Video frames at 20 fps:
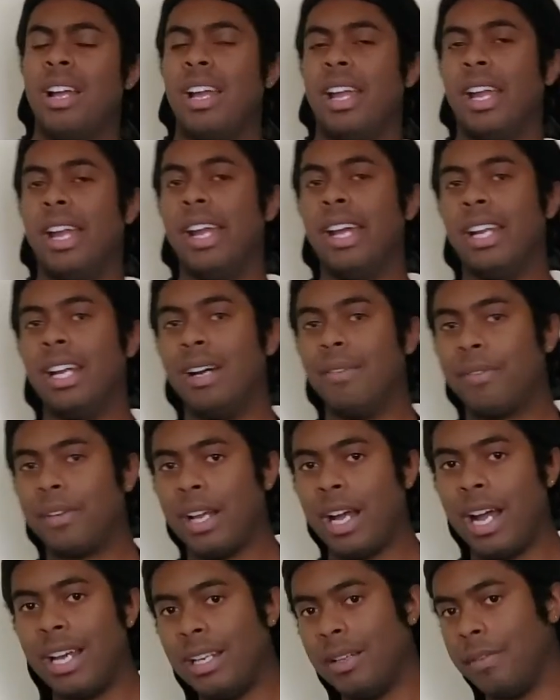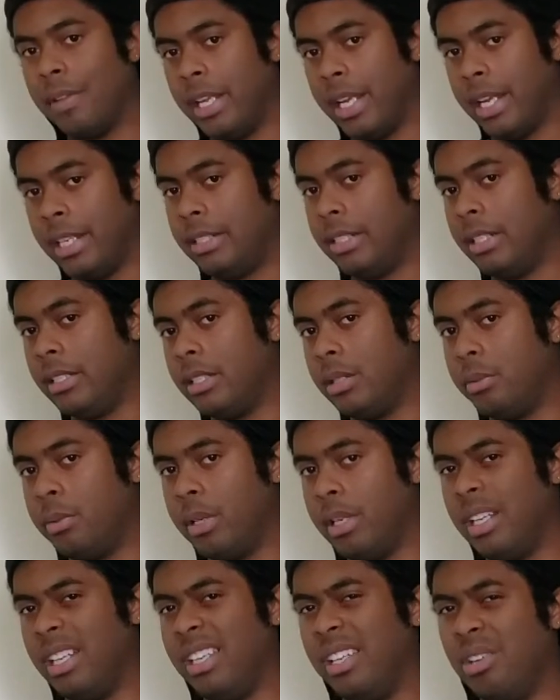And I've kind of hinted to
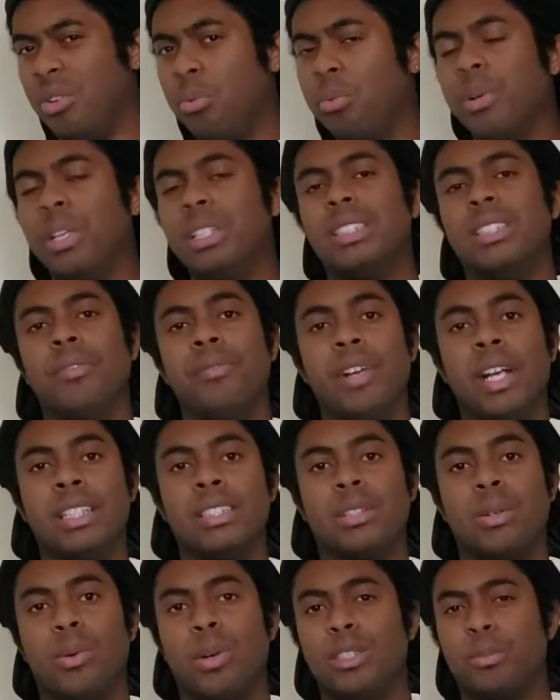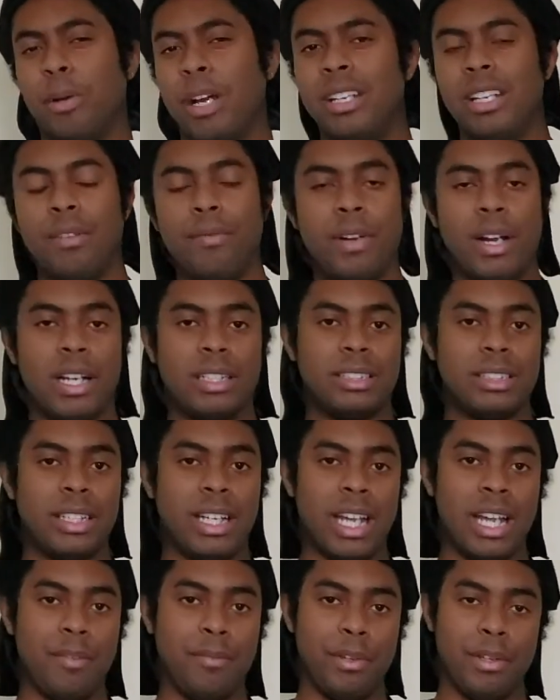it in the Uber Eats Advanced course, but I never actually
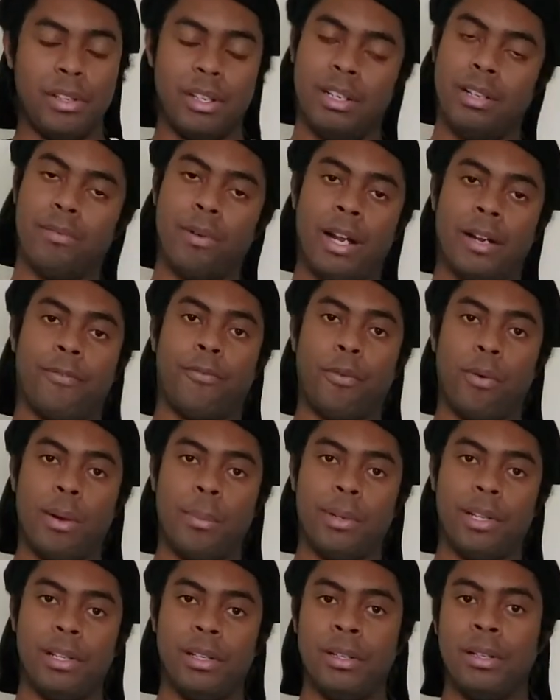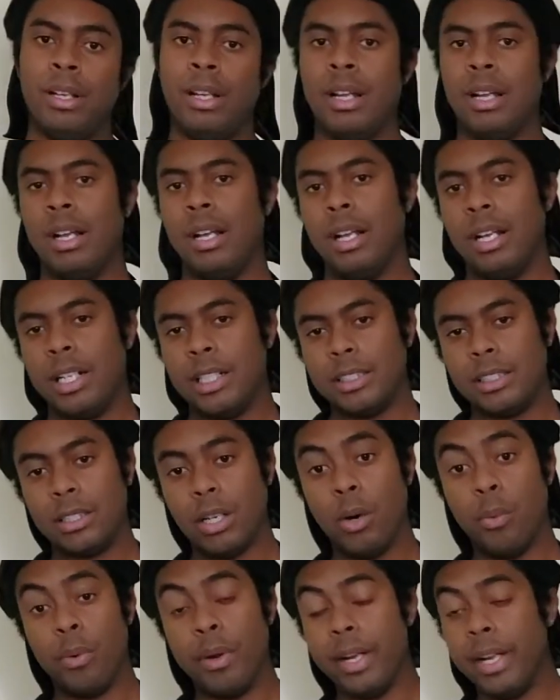gave you the direct formula.
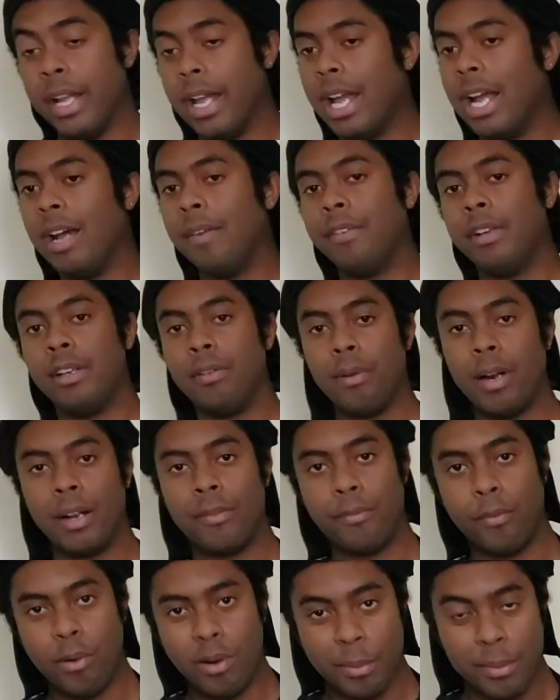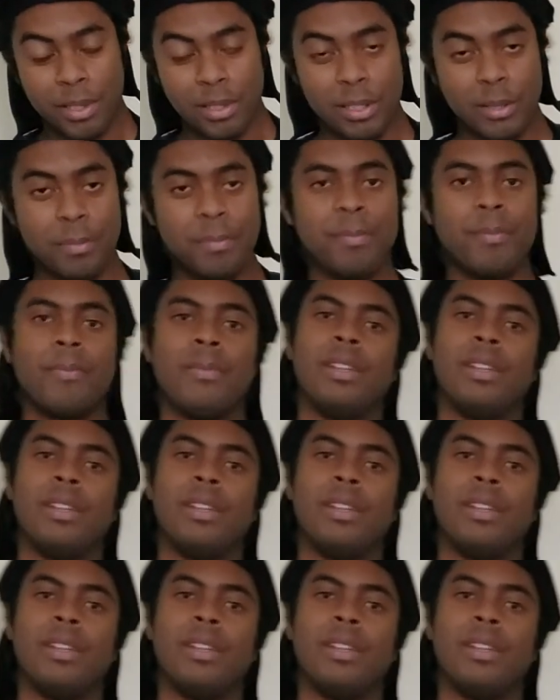So we have the direct formula.